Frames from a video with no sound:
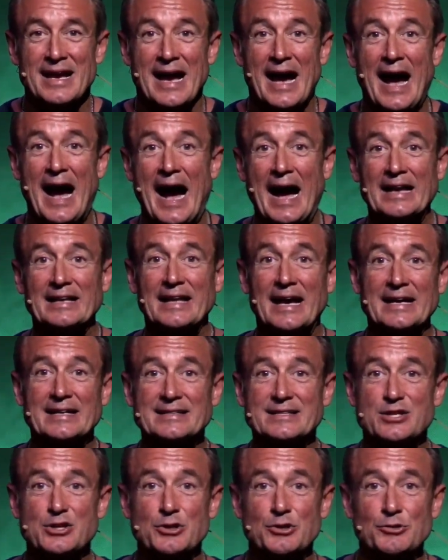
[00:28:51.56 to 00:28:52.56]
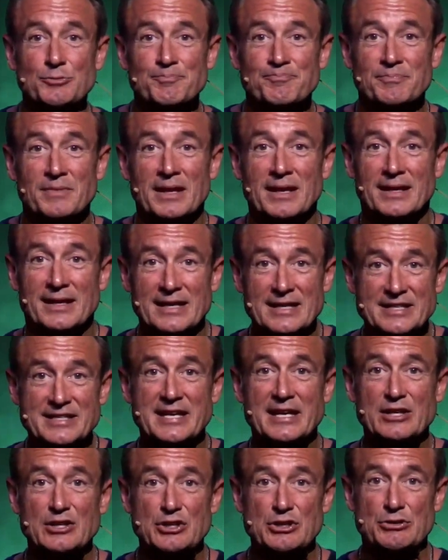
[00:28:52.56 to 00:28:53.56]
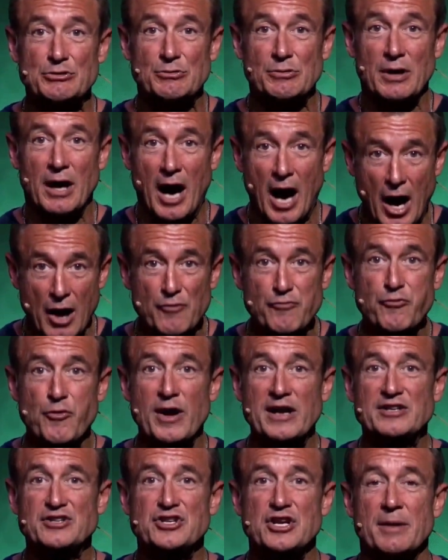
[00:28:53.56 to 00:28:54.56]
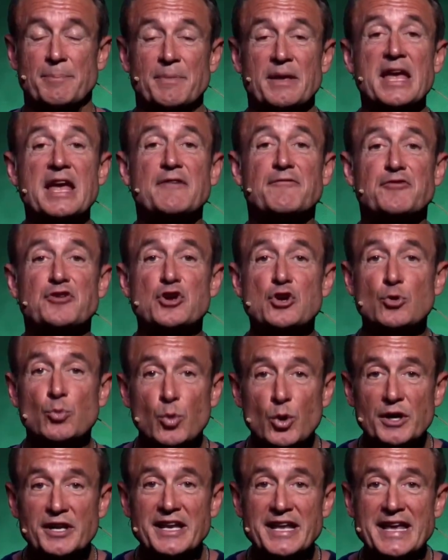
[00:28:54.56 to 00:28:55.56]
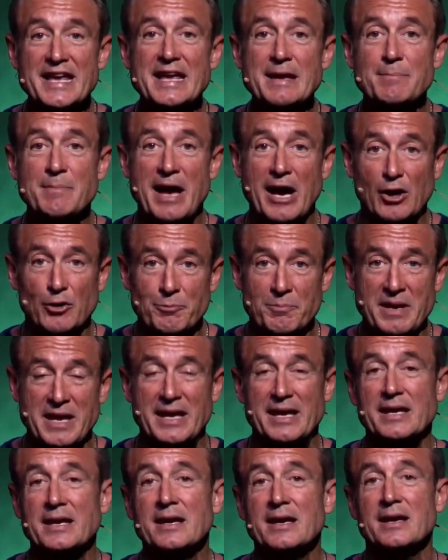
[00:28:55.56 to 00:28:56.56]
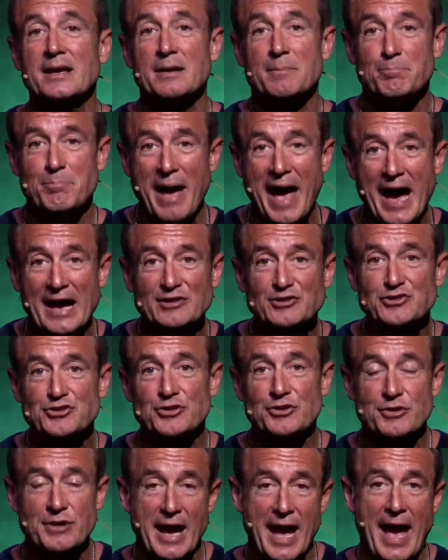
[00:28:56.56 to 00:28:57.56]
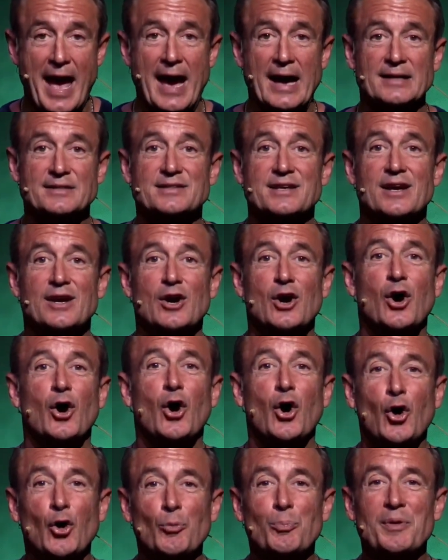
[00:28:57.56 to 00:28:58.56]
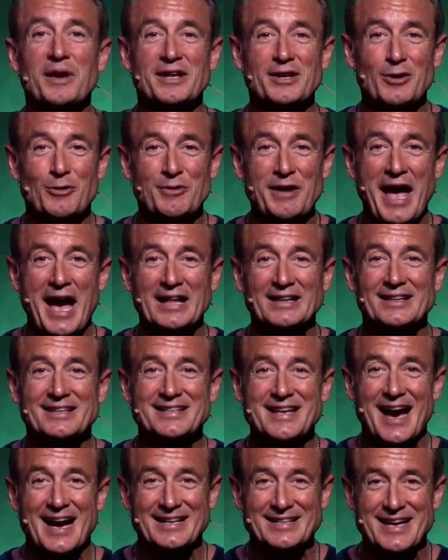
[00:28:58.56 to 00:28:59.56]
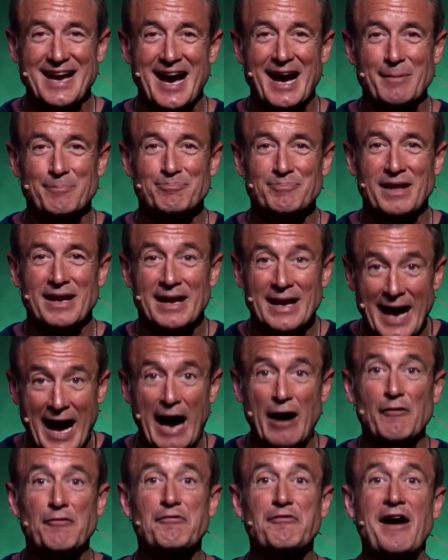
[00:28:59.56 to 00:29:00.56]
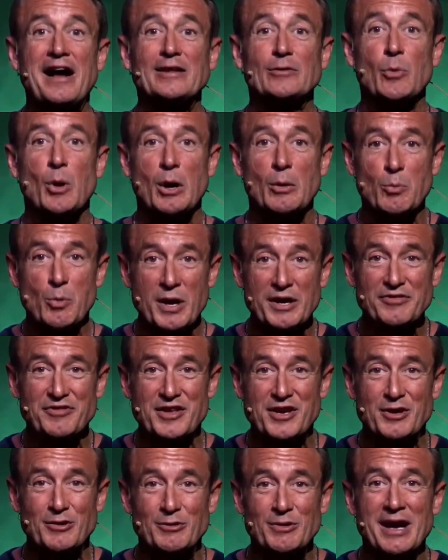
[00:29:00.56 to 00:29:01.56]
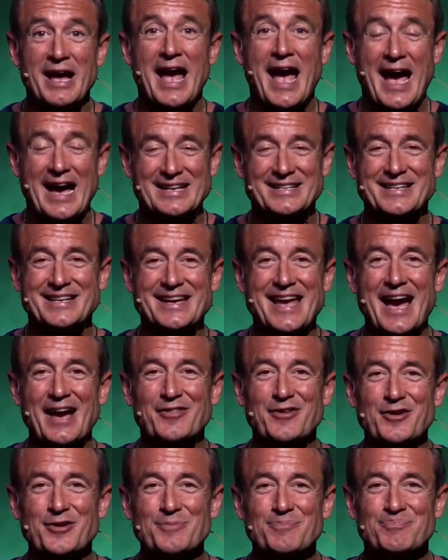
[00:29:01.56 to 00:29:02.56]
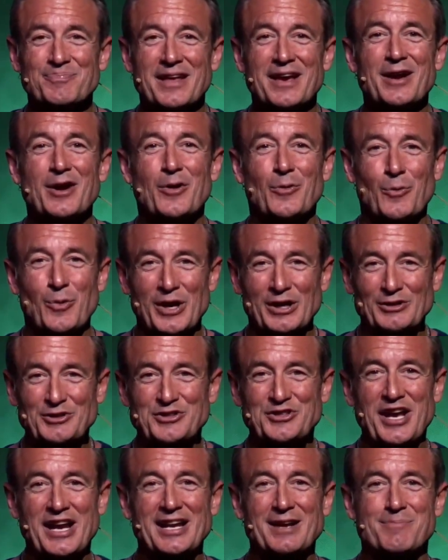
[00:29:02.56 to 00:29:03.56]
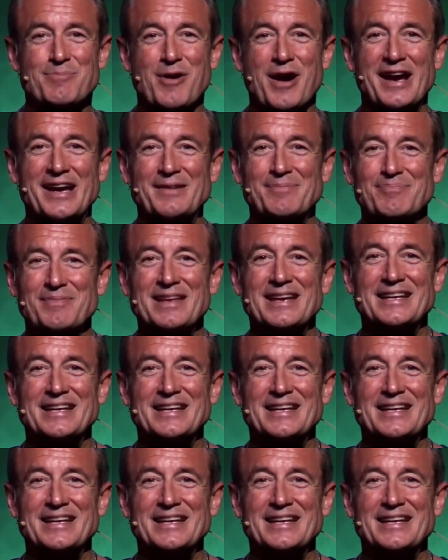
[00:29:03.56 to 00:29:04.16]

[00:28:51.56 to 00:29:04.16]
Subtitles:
I'd like to continue our friendship. If you would email me, pastor@hopeinocala.com, I'll follow up with you, and together we'll celebrate